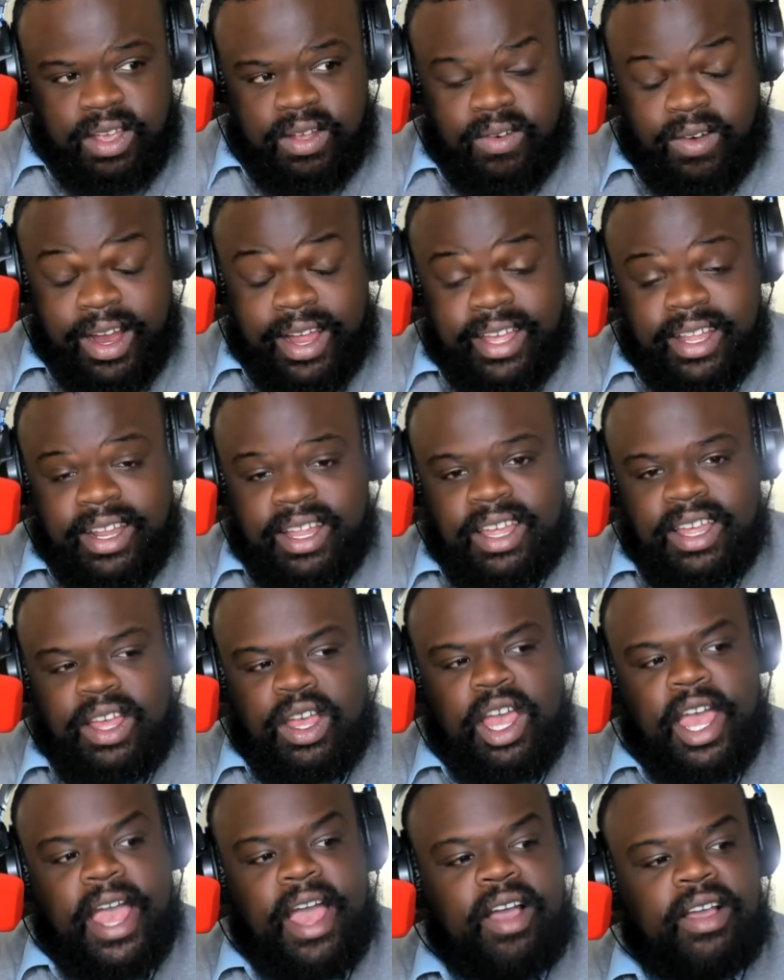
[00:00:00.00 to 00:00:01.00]
right?
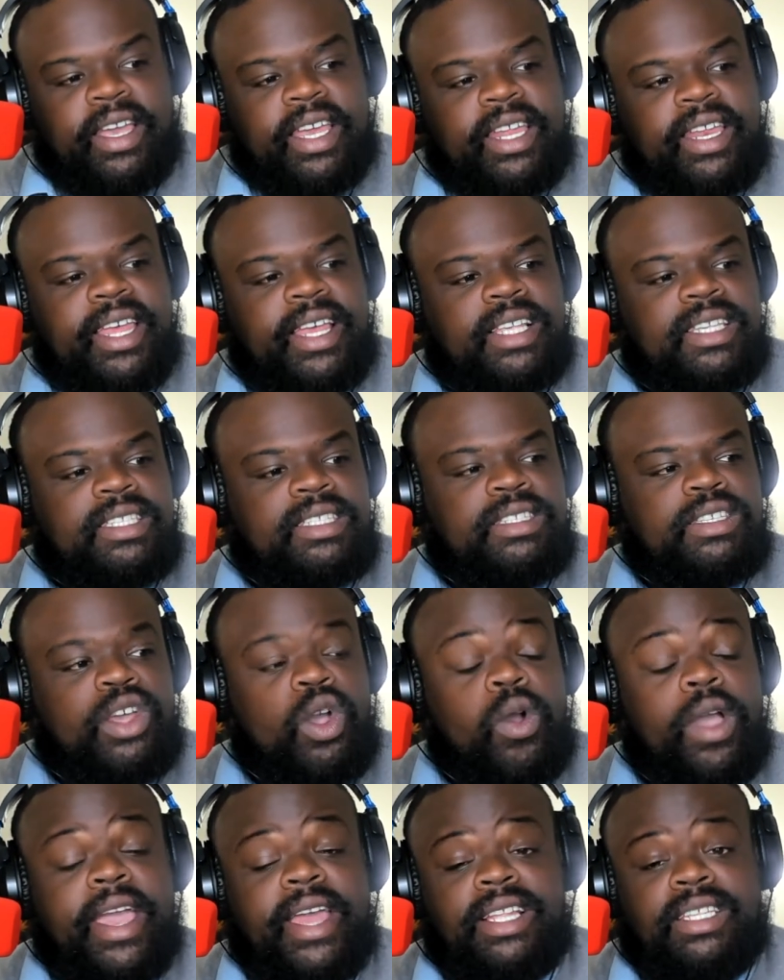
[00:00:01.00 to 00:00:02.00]
How can they
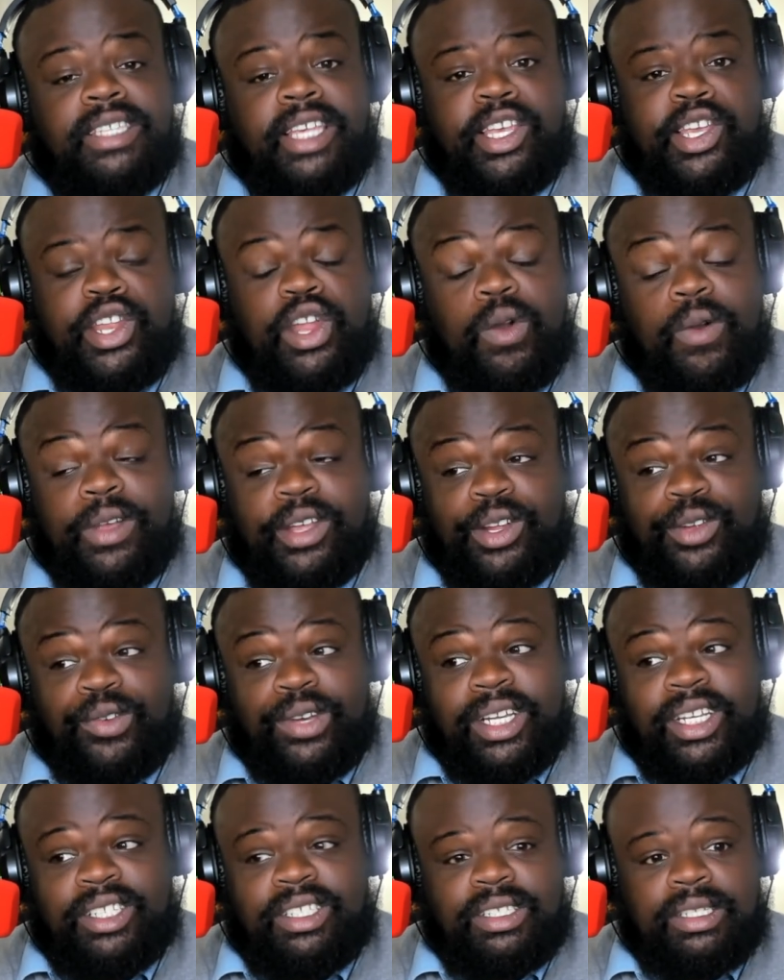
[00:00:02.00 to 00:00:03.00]
go ahead and say, you know what, your
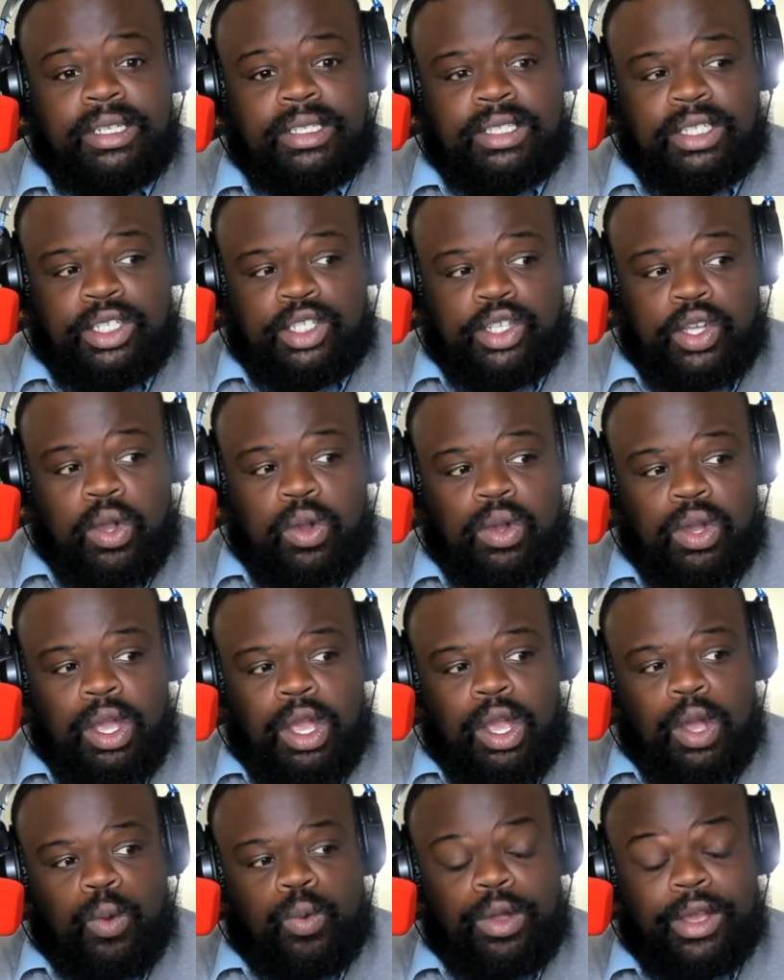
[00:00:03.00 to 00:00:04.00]
religion is a joke.
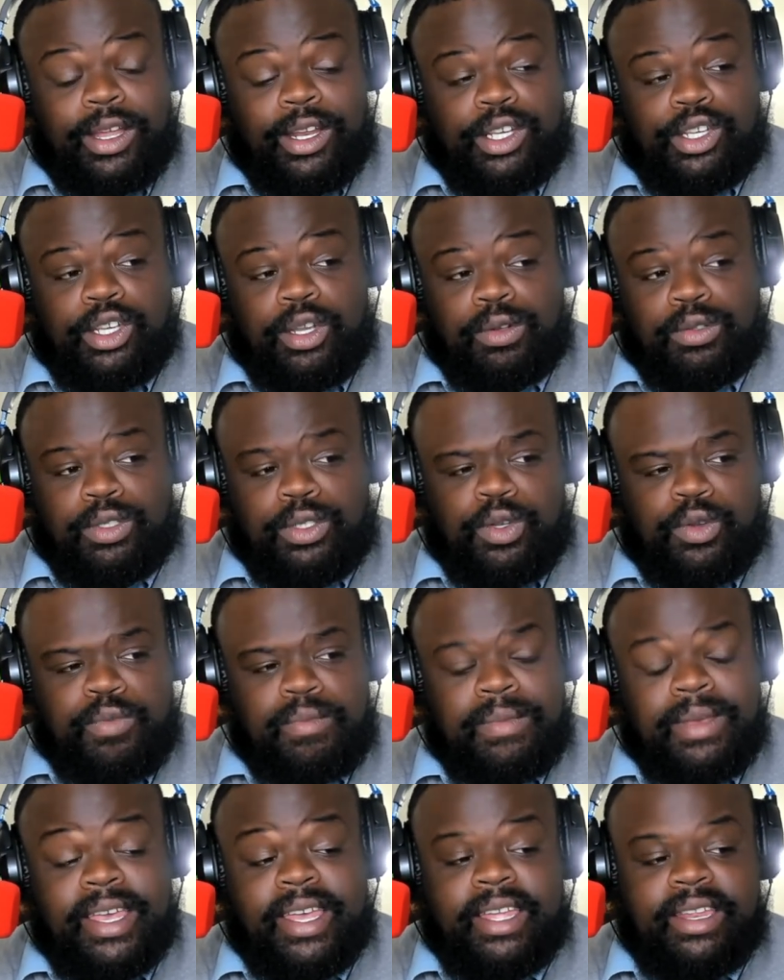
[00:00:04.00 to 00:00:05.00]
We're going to show two
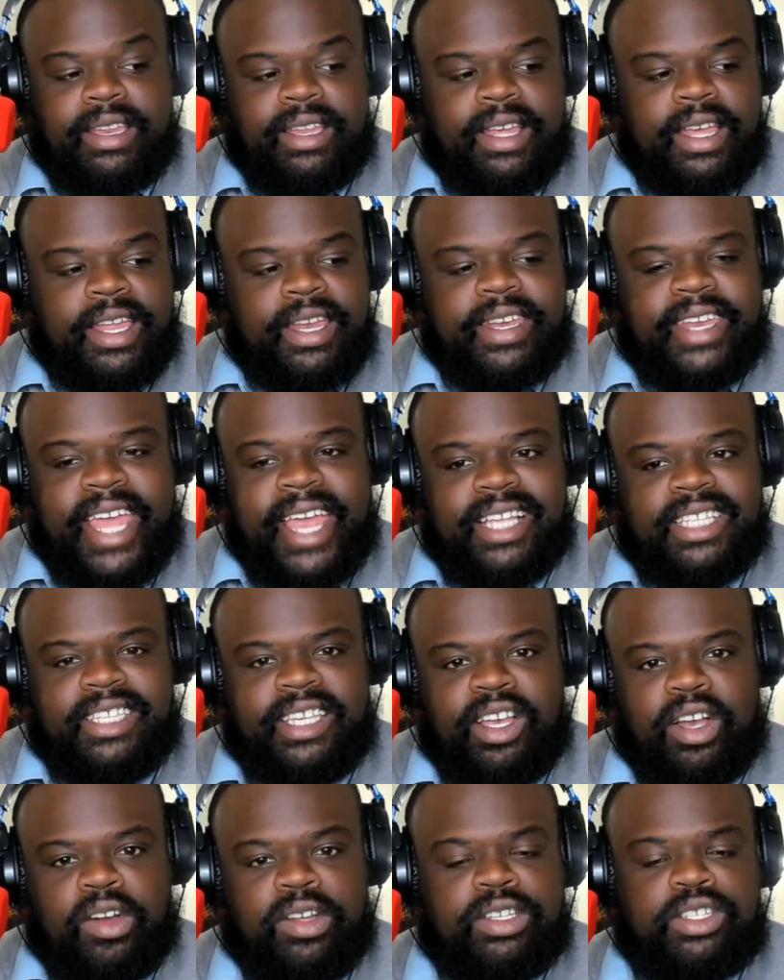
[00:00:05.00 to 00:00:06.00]
men
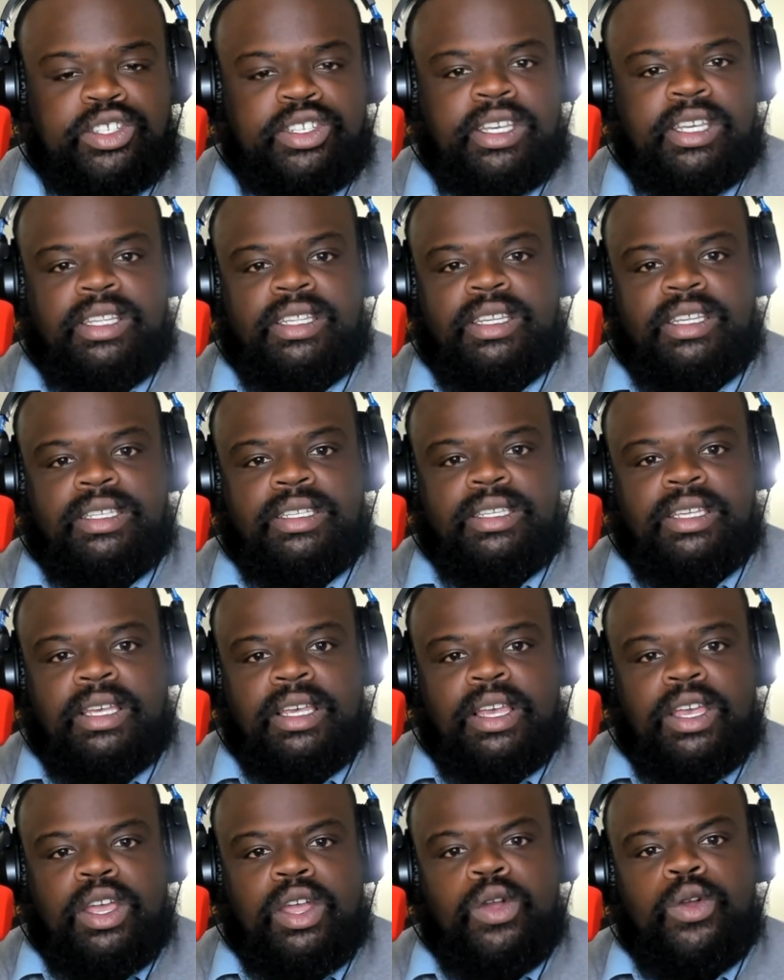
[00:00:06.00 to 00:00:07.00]
dancing on Jesus,
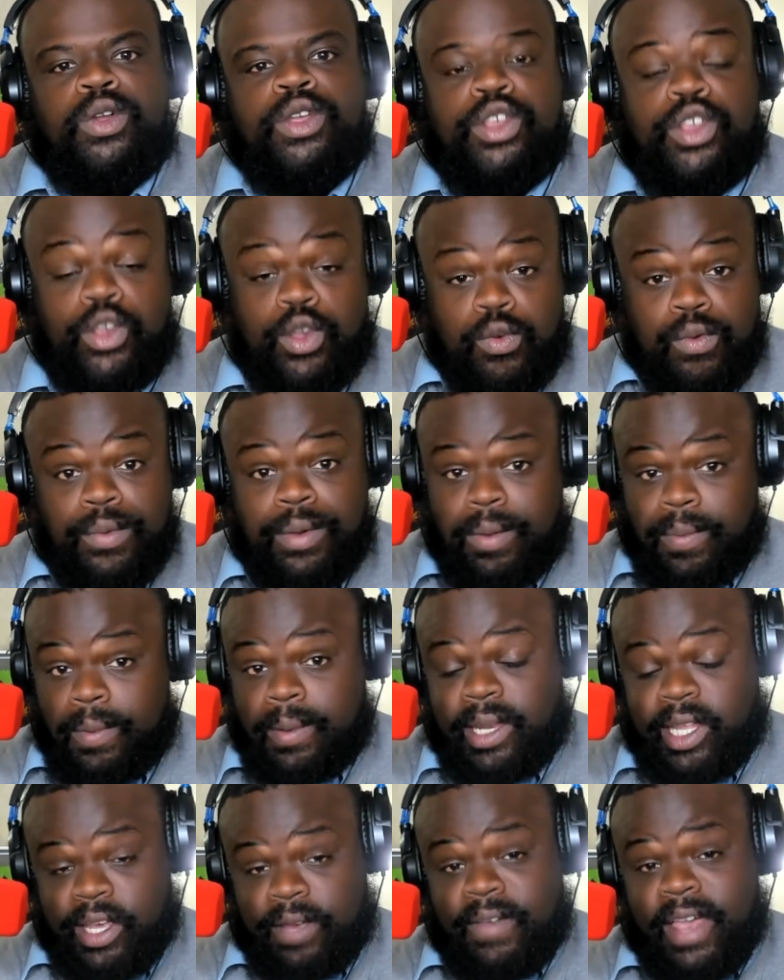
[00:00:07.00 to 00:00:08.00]
who you would
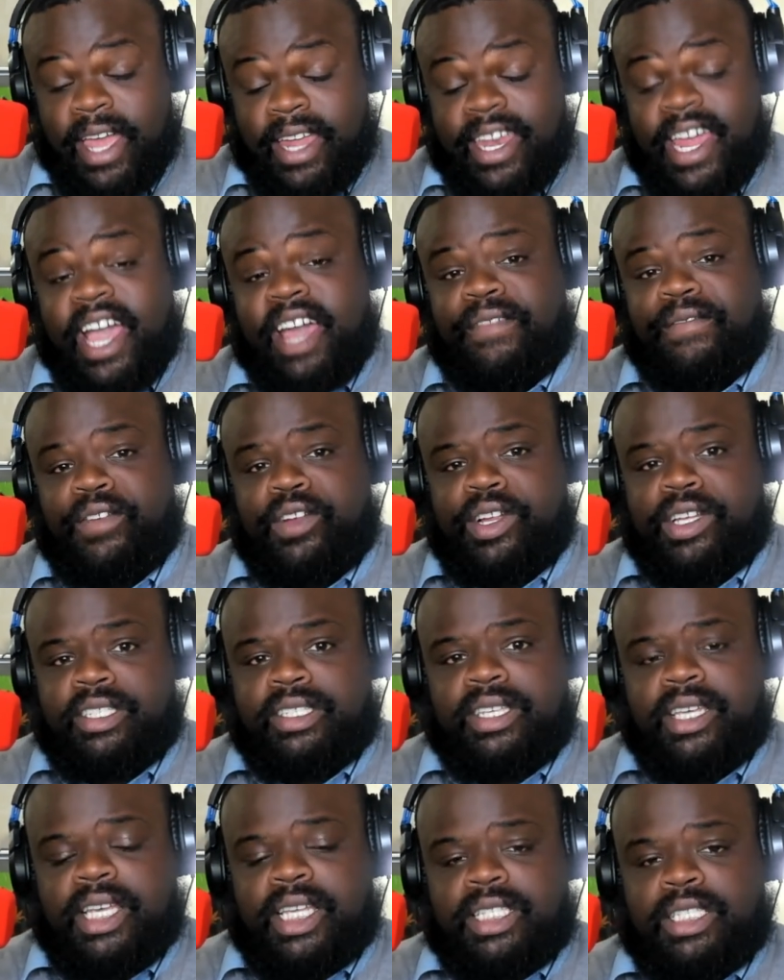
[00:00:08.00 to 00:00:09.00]
believe had died for your
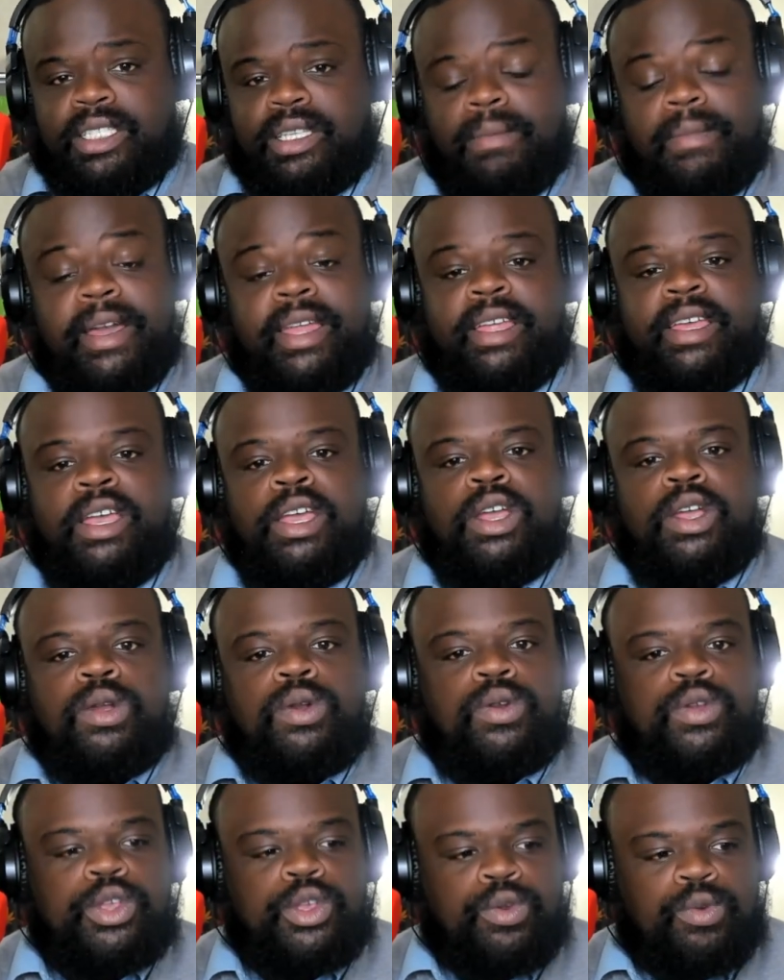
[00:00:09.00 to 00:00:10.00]
sins, somebody
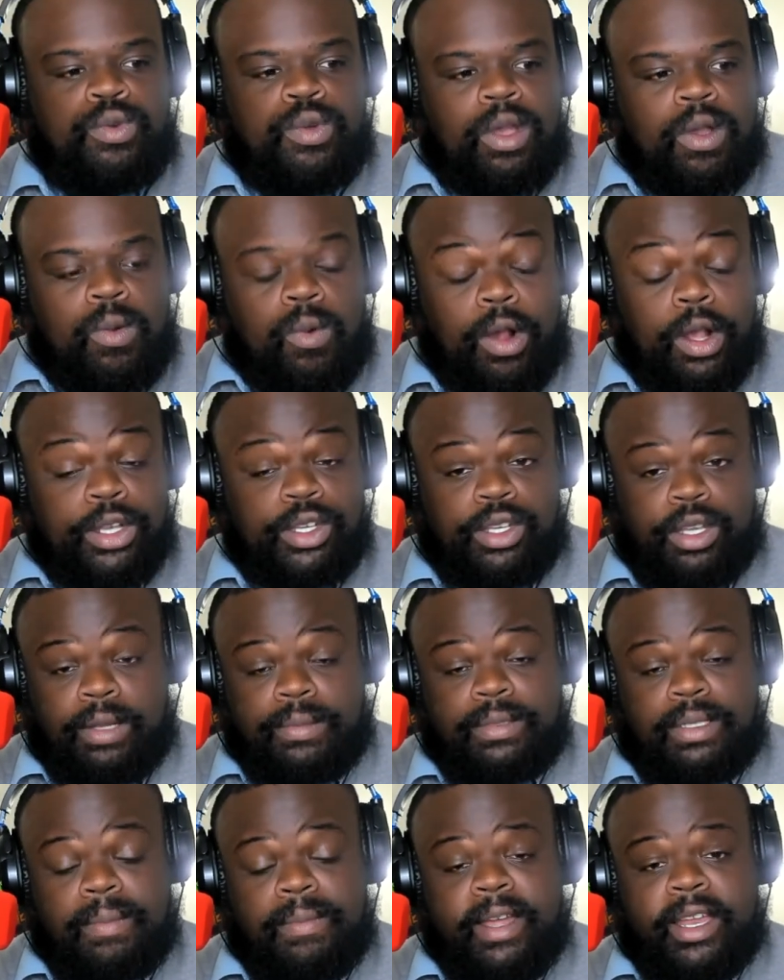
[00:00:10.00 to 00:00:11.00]
who you
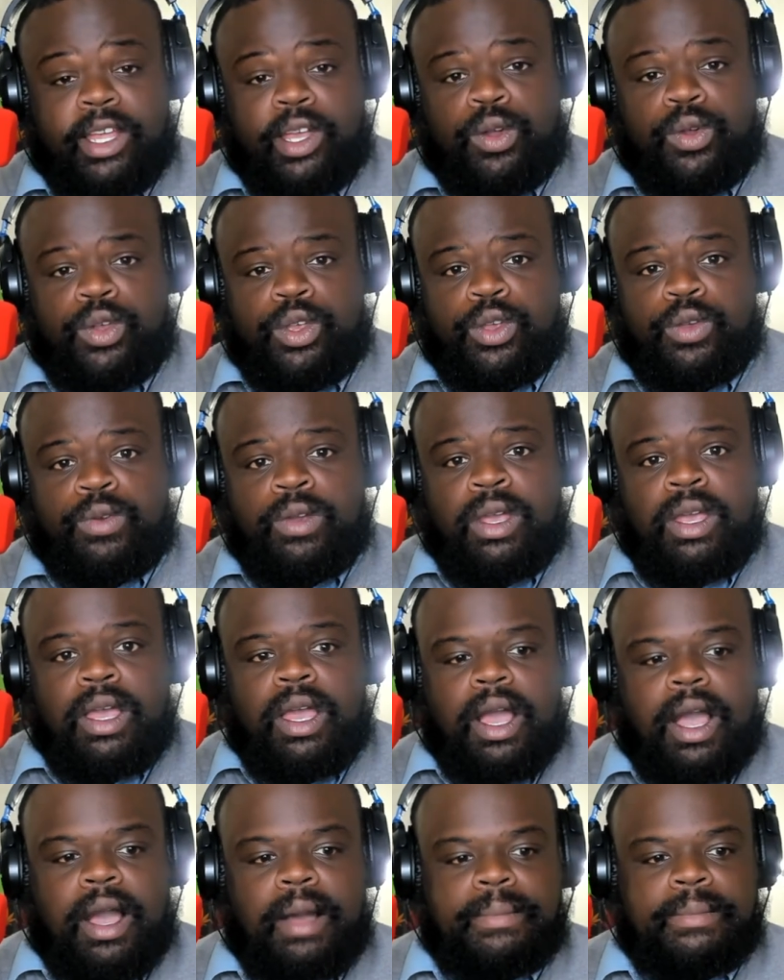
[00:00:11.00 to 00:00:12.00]
worship, somebody who you
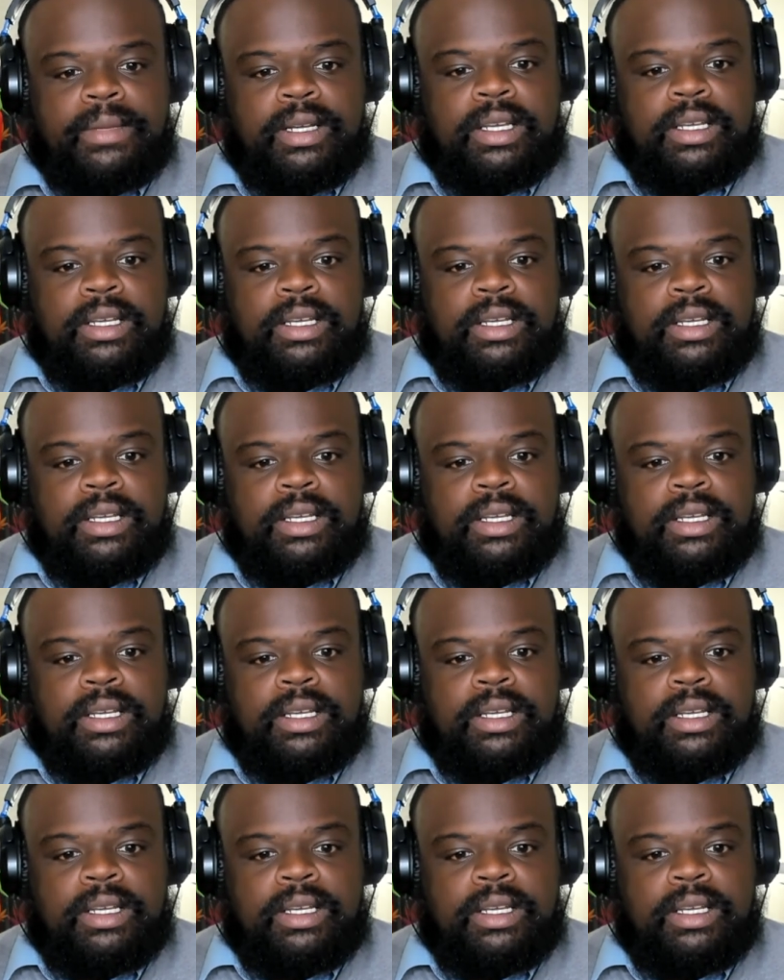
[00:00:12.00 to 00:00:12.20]
um,